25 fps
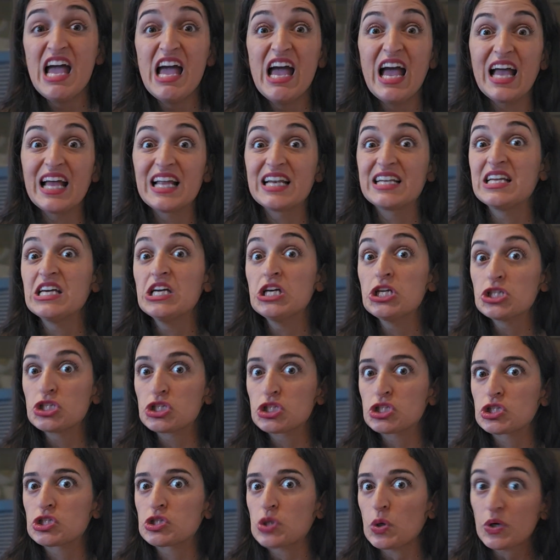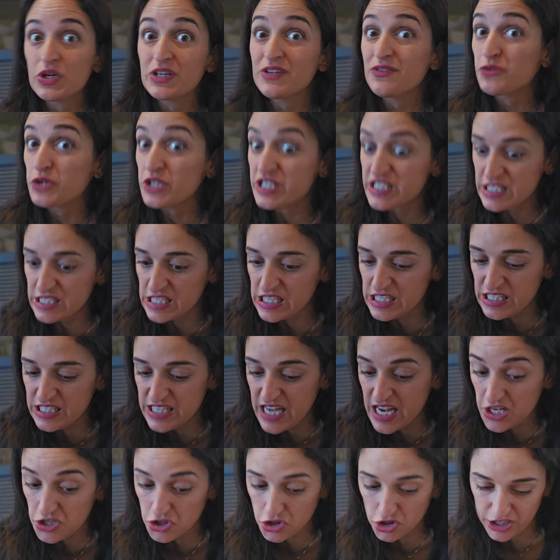and sort of risky,
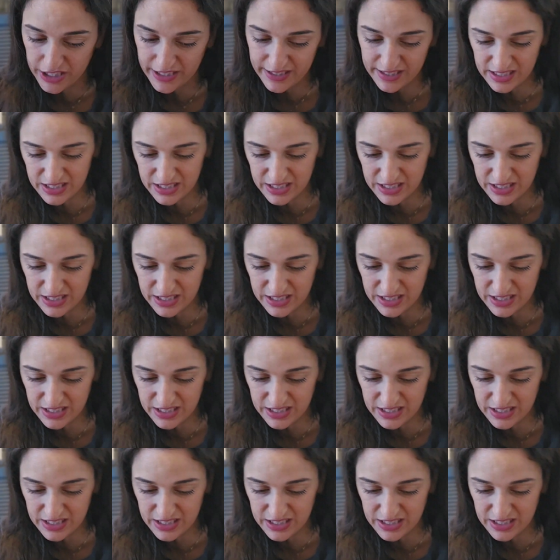dangerous.